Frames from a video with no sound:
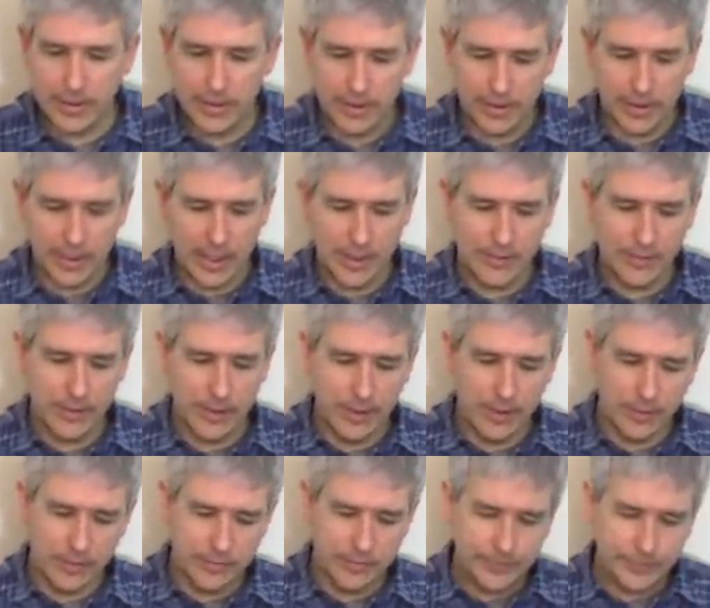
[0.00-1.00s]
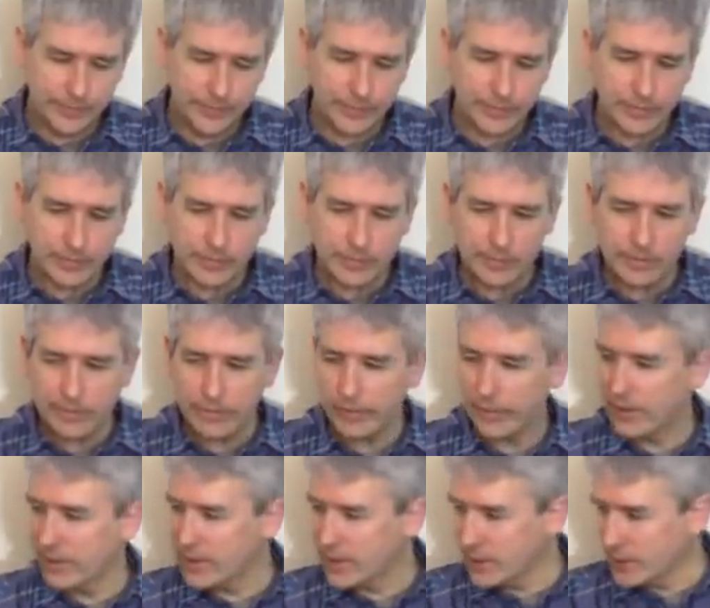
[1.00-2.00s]
it in the last video,
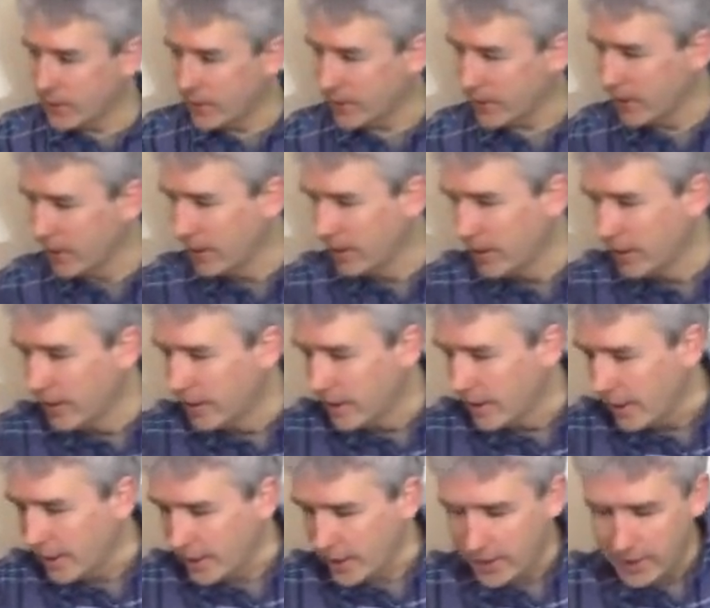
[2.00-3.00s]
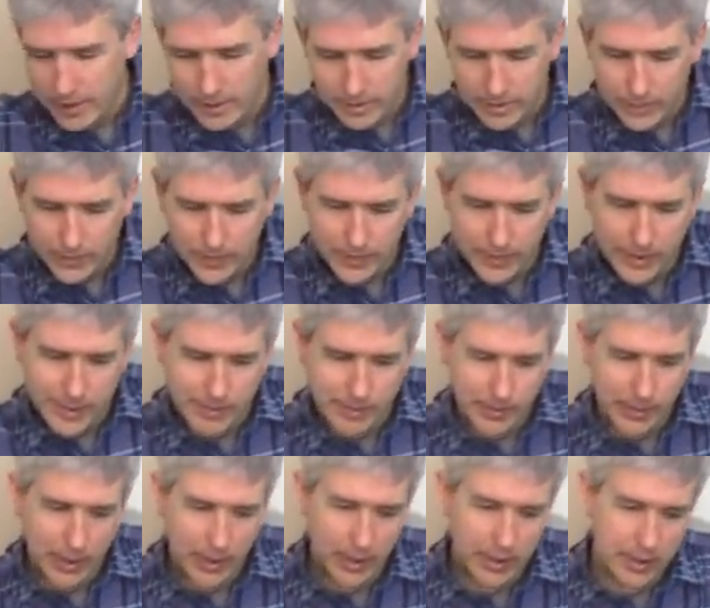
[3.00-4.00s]
this is what I get into in this
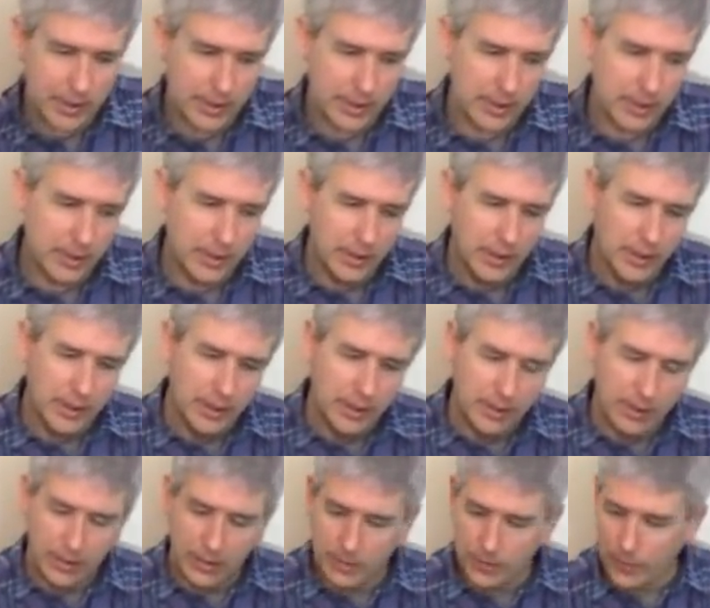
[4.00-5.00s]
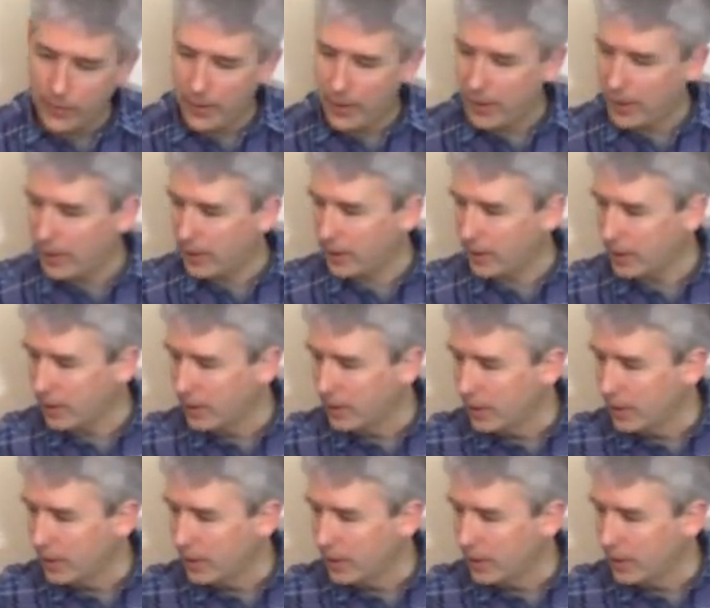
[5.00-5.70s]
book, where